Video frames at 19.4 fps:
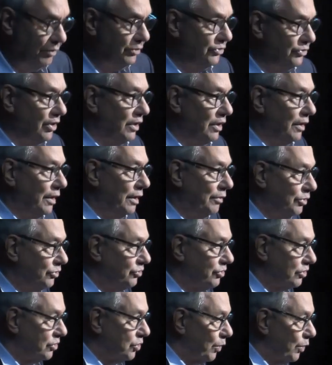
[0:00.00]
was
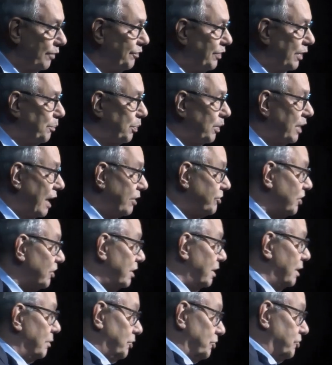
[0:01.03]
a terrific
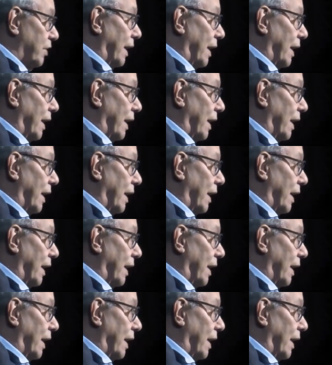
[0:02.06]
production, and it was